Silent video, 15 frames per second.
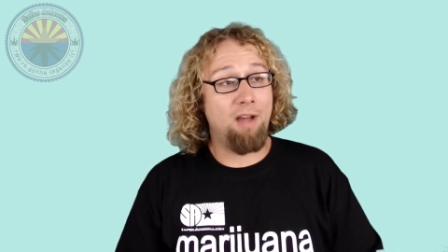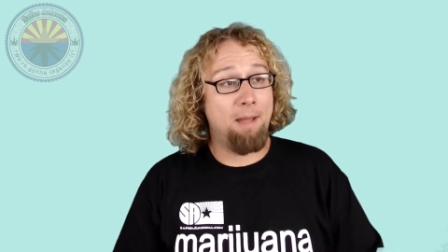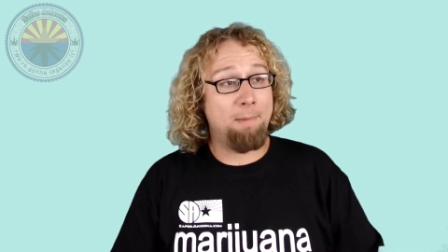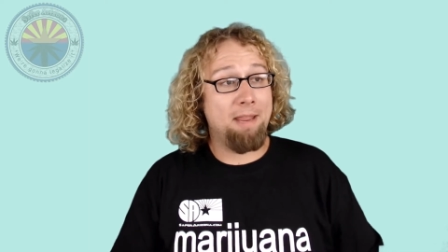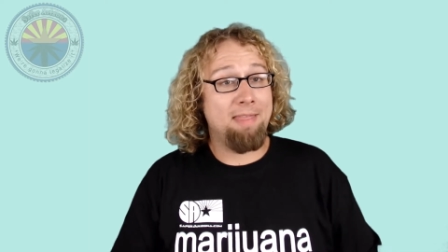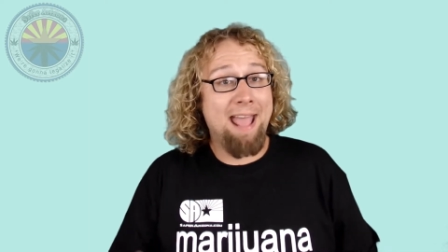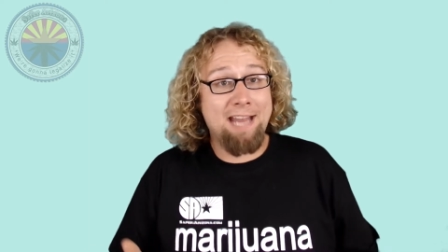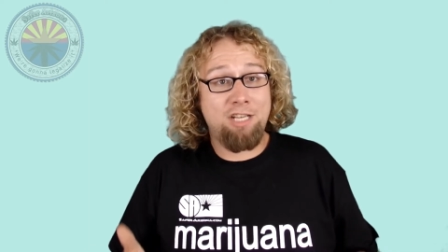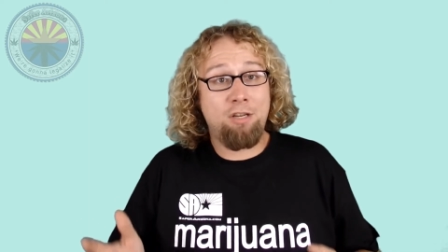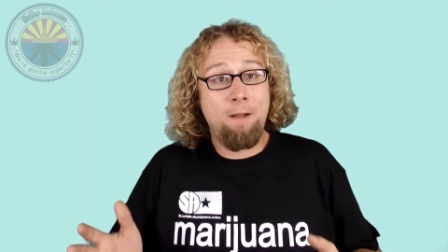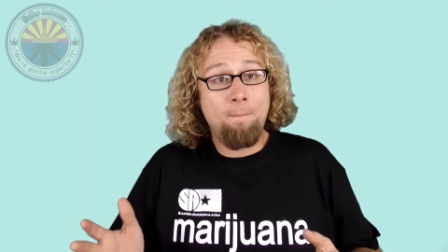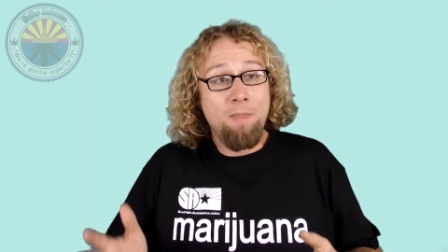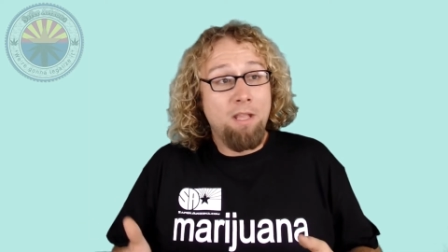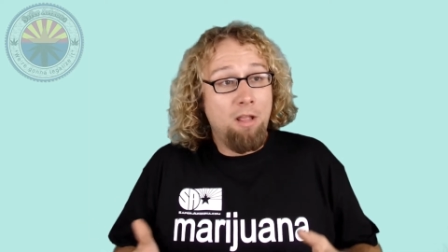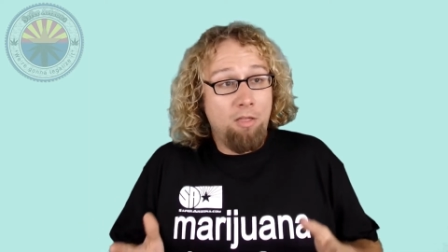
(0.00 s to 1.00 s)
I mean, that's
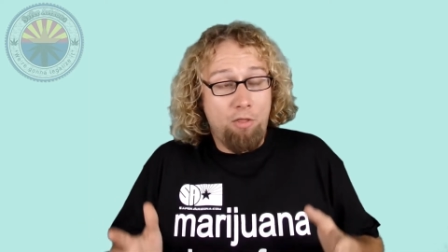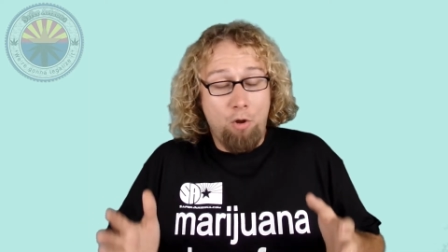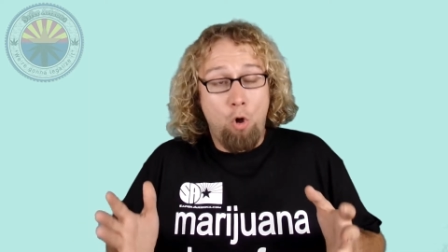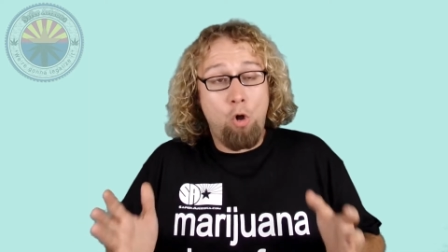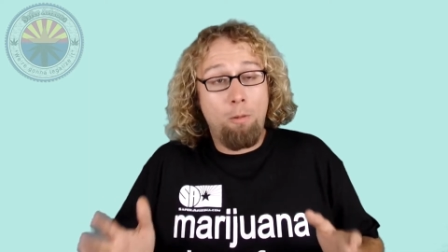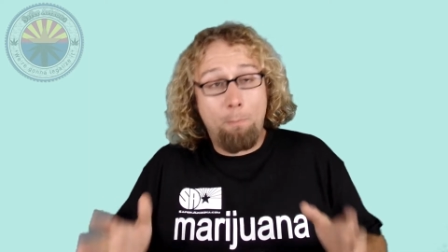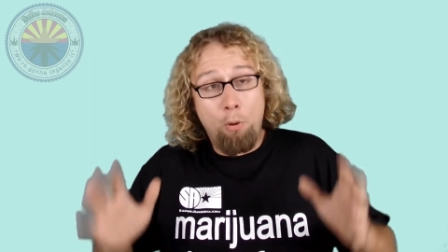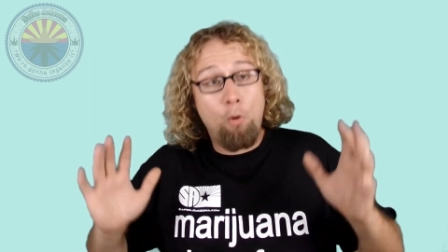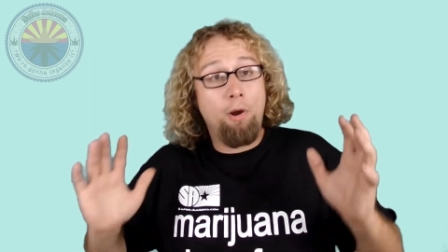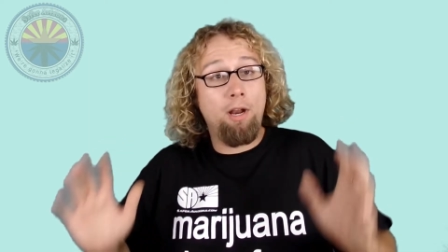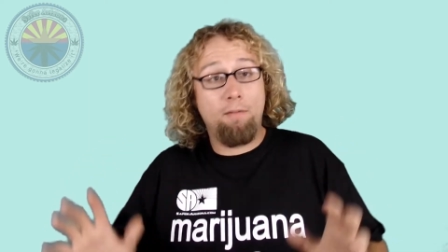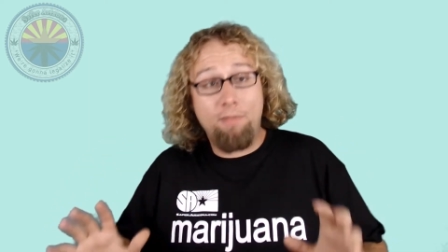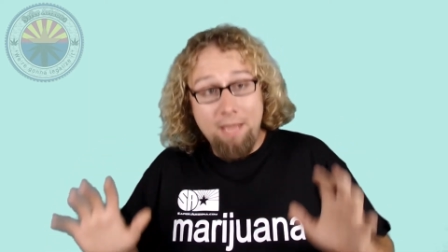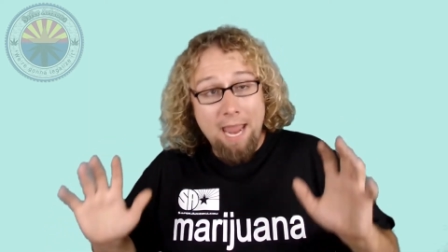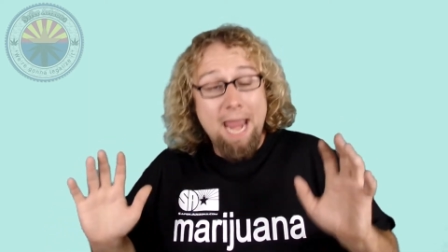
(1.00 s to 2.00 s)
the whole point
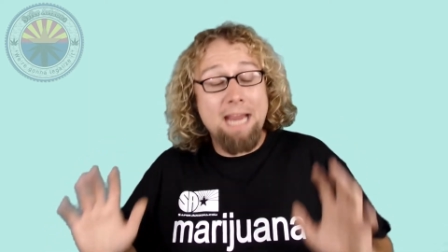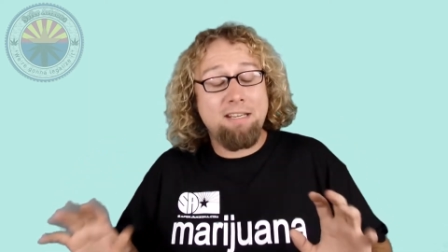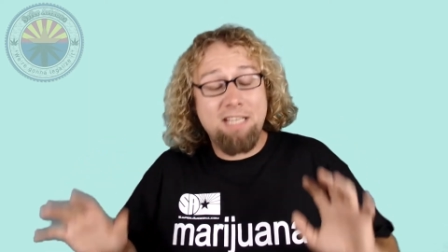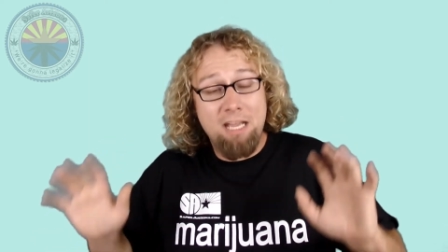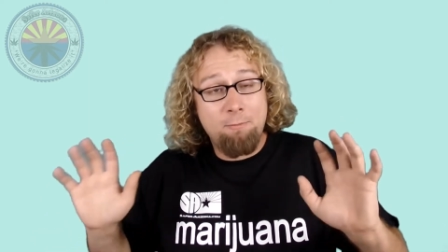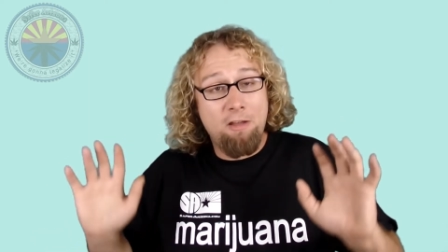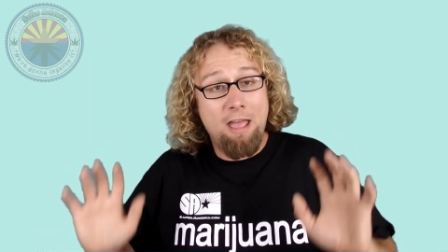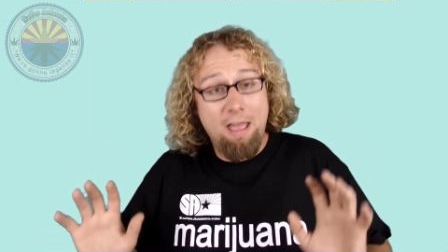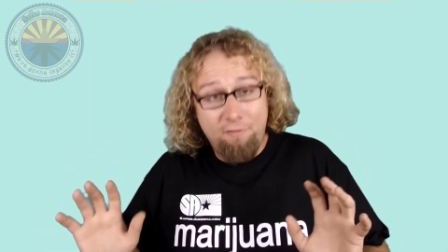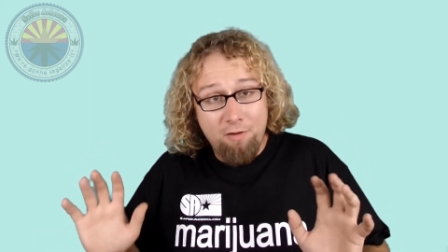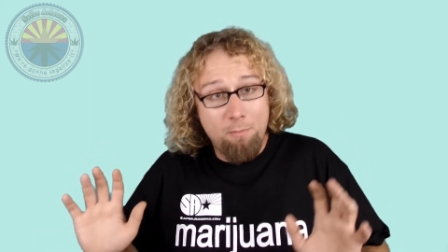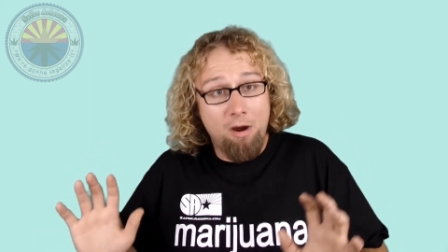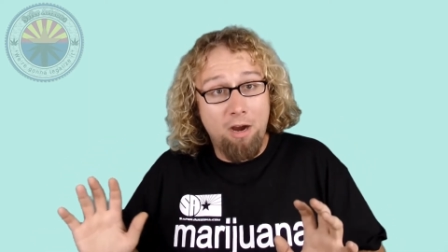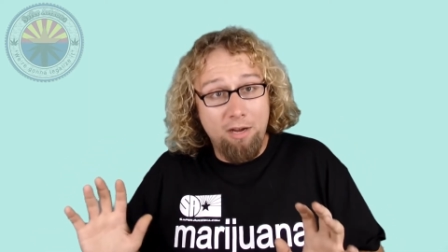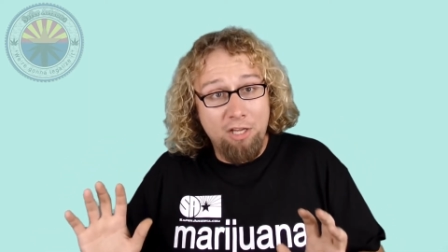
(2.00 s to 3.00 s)
of the A Z F
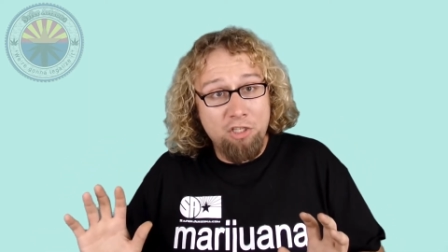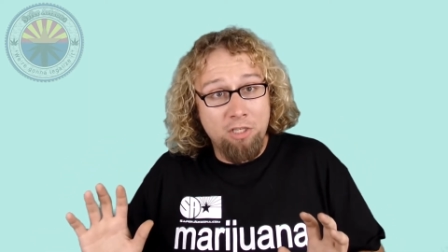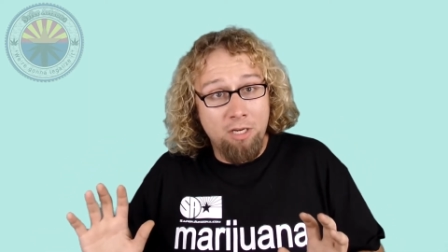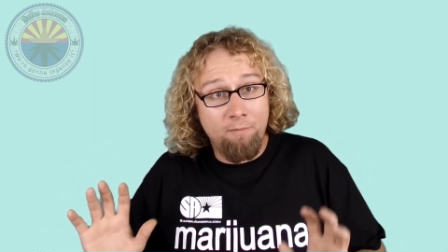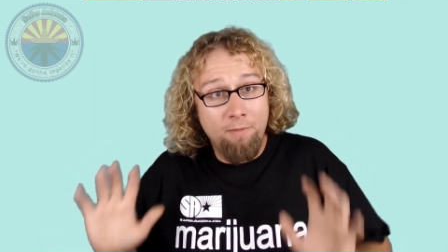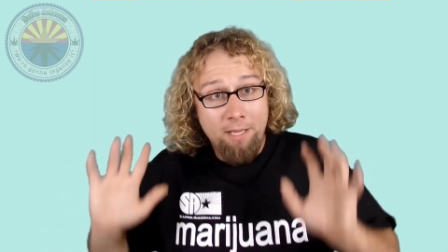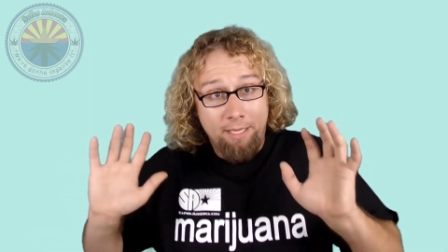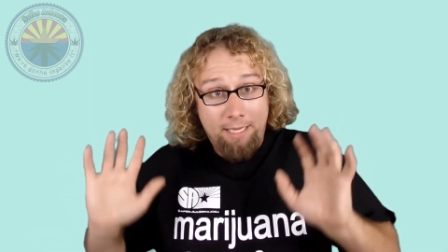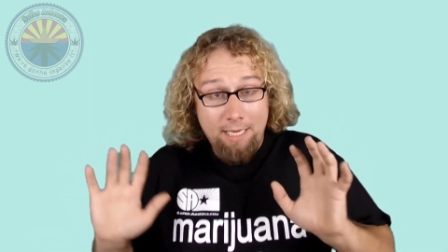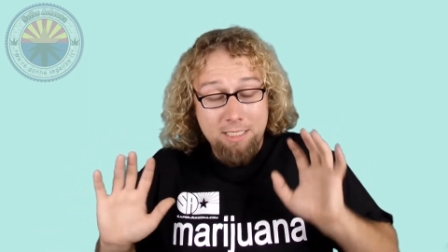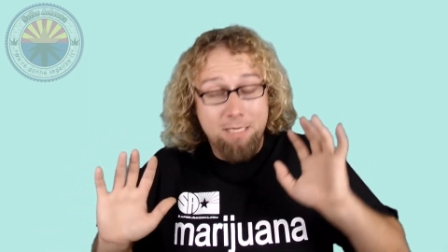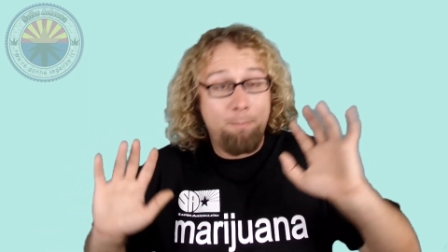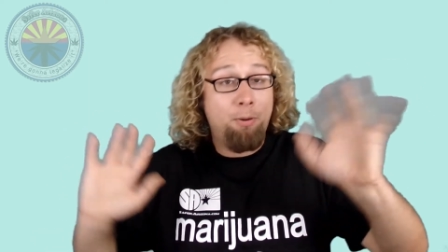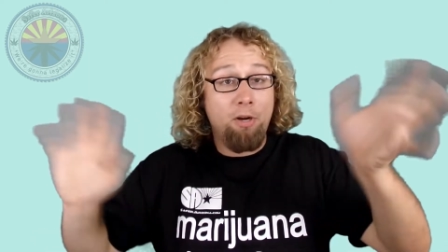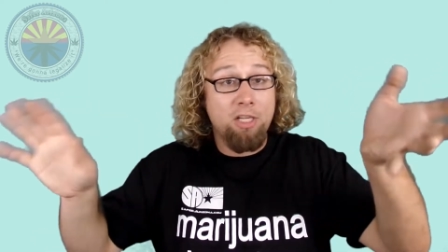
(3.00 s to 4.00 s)
M R initiative, is
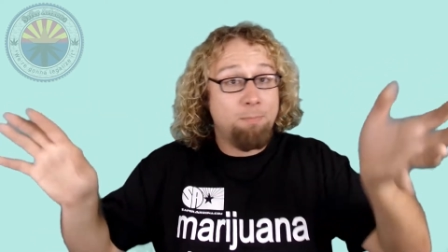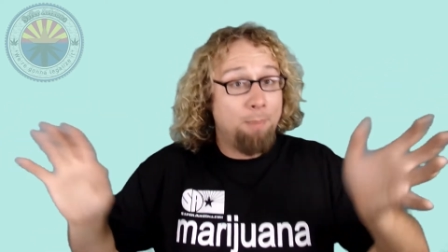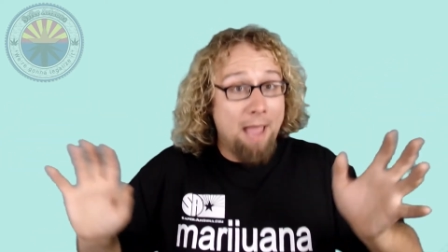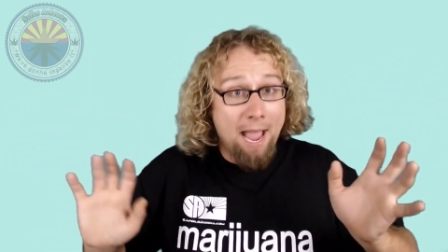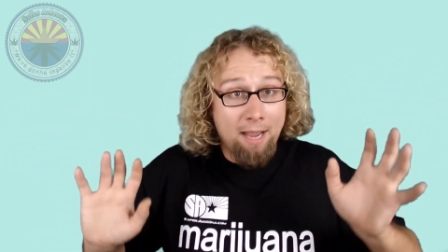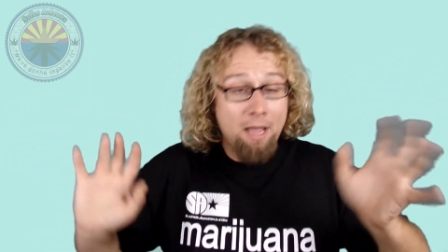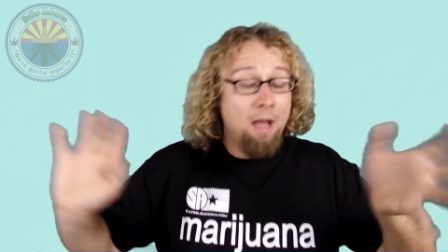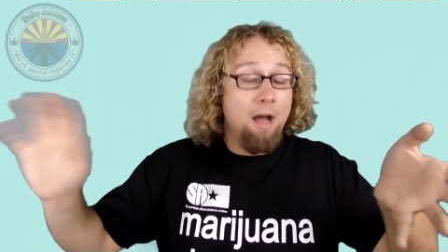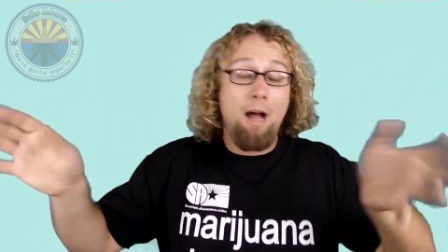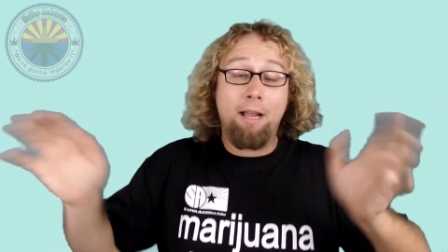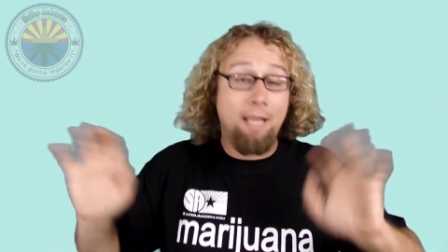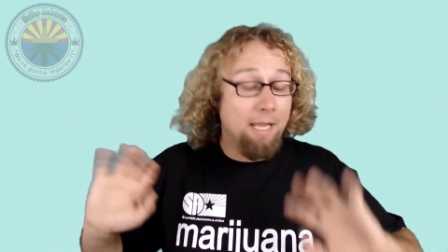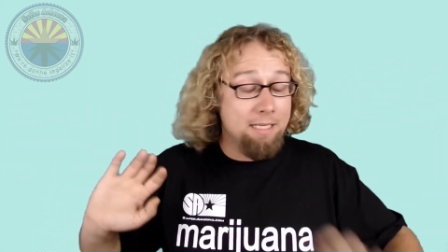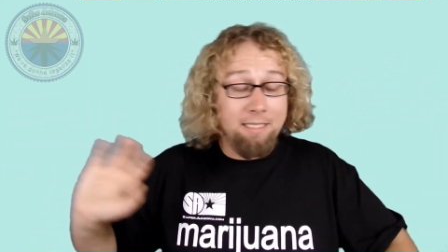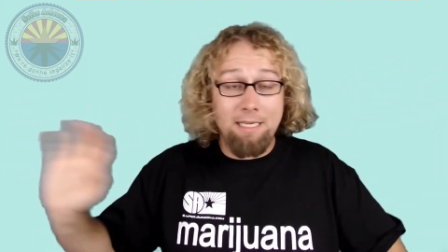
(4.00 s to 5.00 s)
to push back
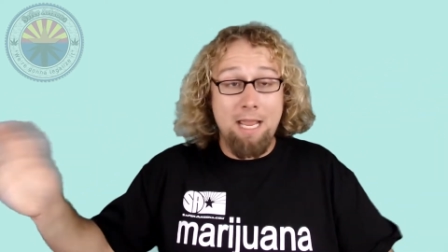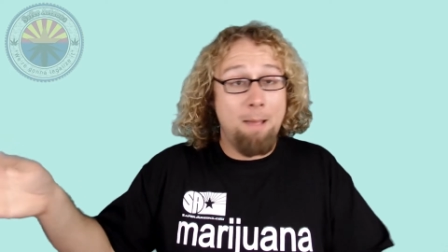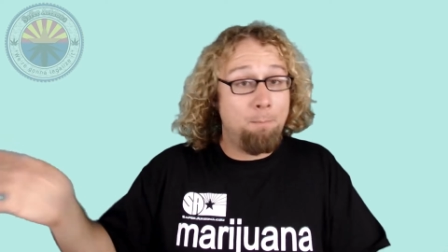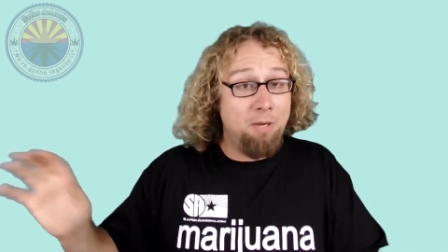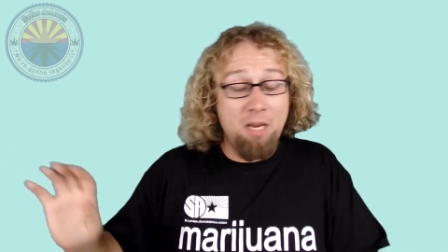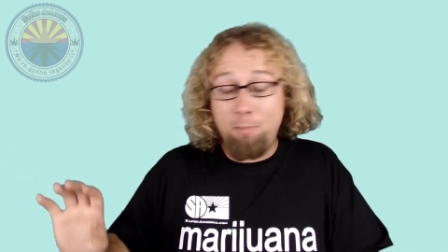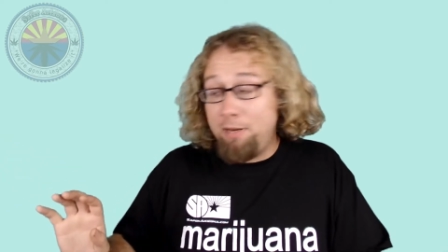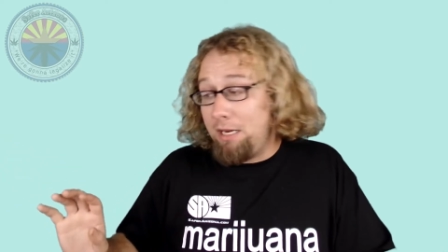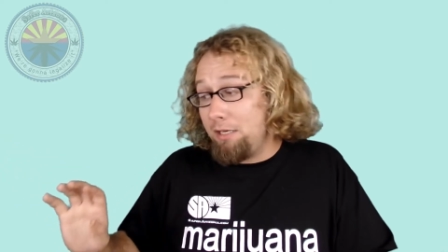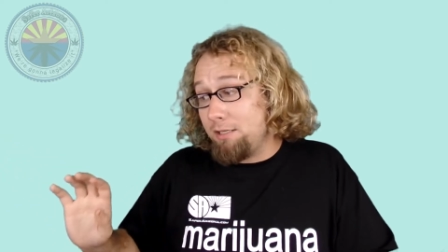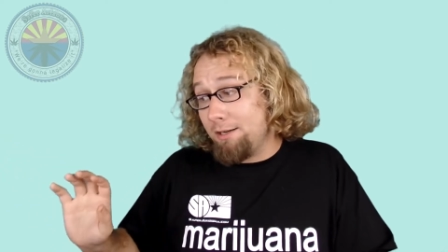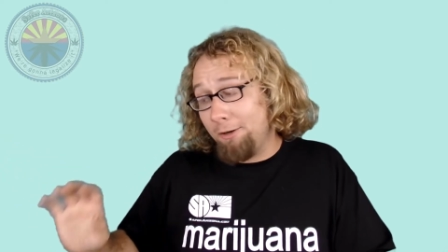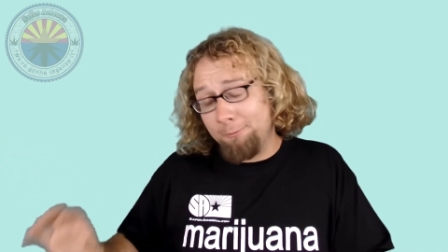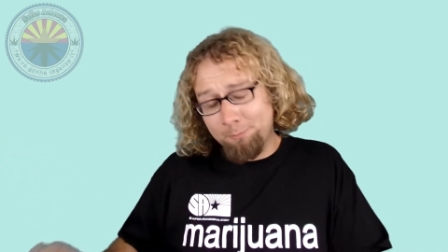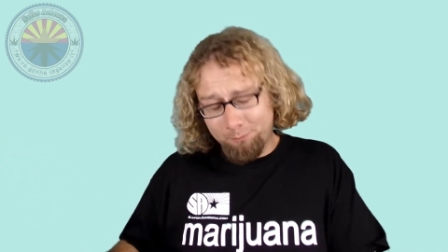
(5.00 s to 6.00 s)
against the M P P.
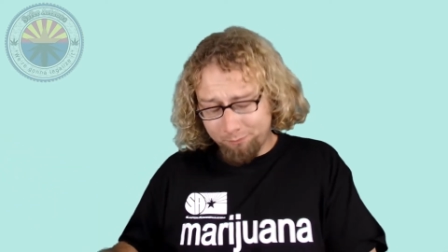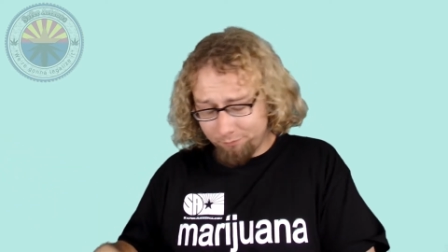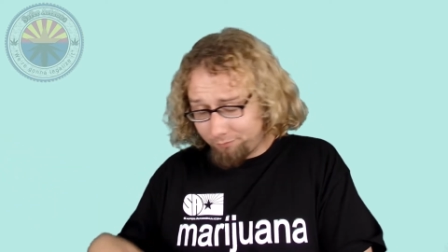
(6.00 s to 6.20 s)
So